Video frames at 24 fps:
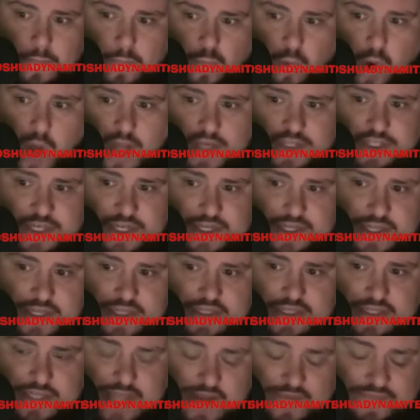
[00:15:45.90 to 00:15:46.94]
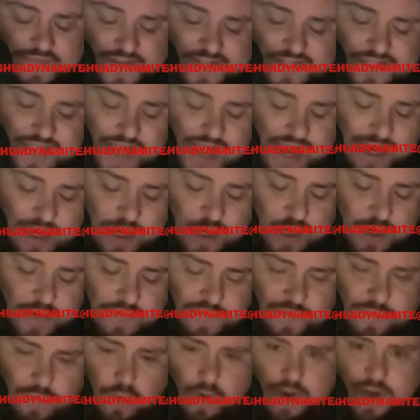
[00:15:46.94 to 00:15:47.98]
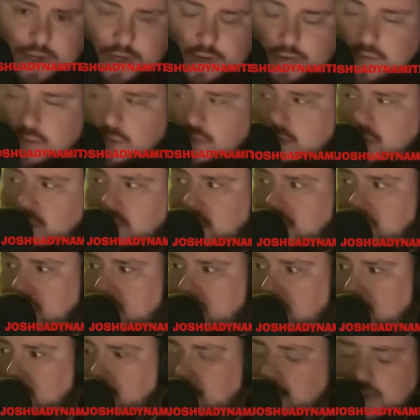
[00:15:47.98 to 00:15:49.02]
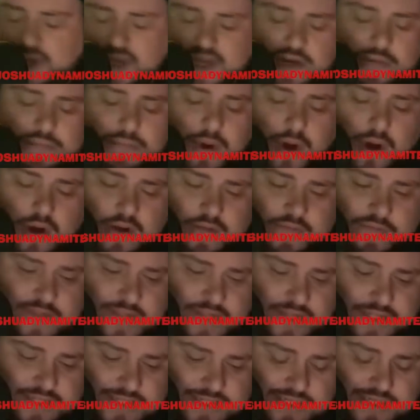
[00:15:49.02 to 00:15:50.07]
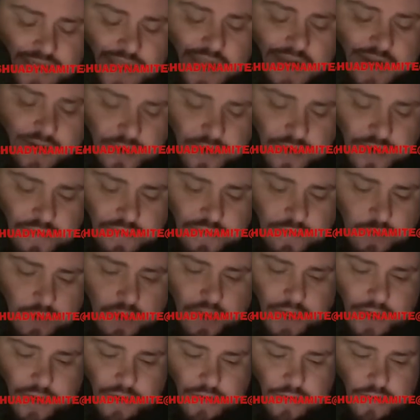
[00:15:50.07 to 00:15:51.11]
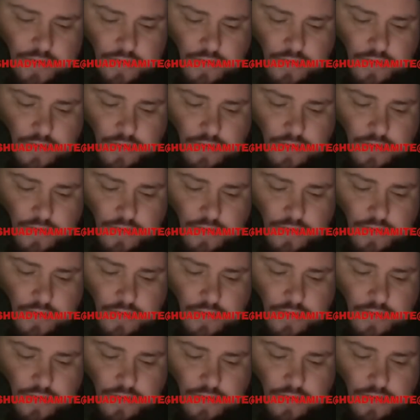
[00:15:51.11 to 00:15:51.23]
Watching this stuff is not good for you. Being a part of this is not good for you.